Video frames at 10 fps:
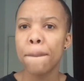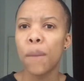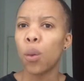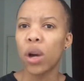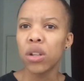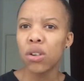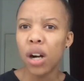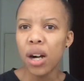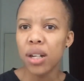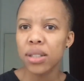why do you
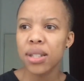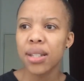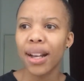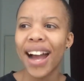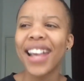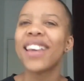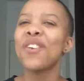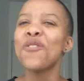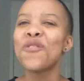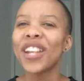ask? It's like, I get
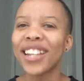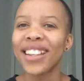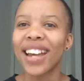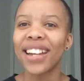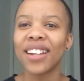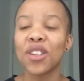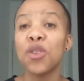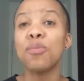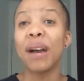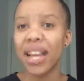a feeling that
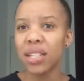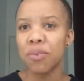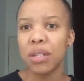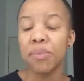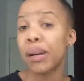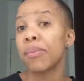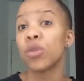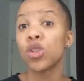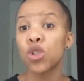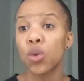you might be, but I'm
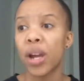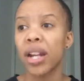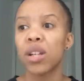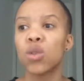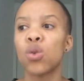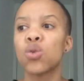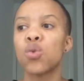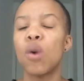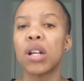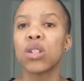not sure, and I don't
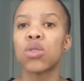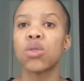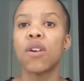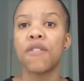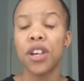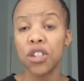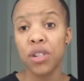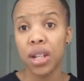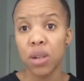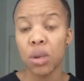want to offend you
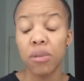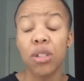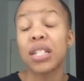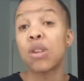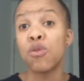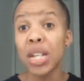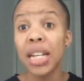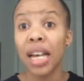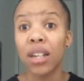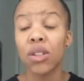in any way because I really
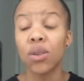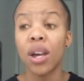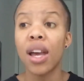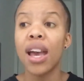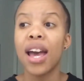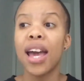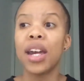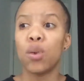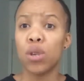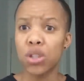like you
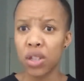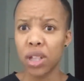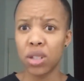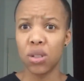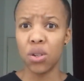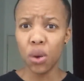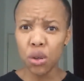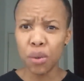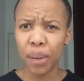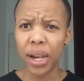and I want to get to know
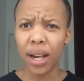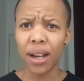you better.